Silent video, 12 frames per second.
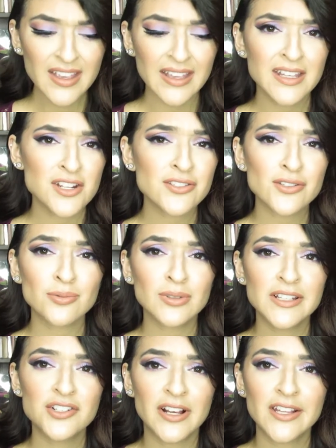and they just don't
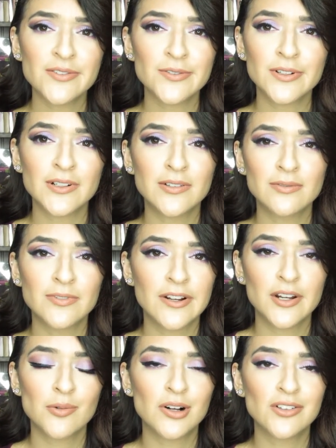really transfer
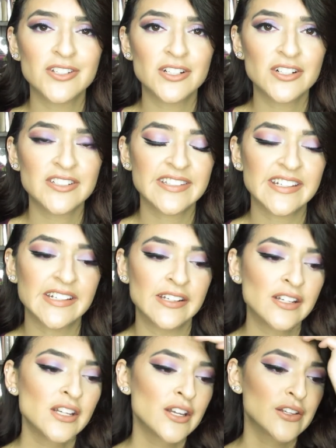very well to your
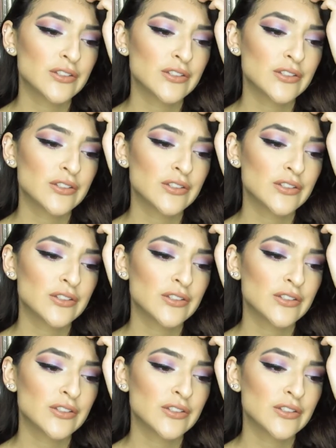skin.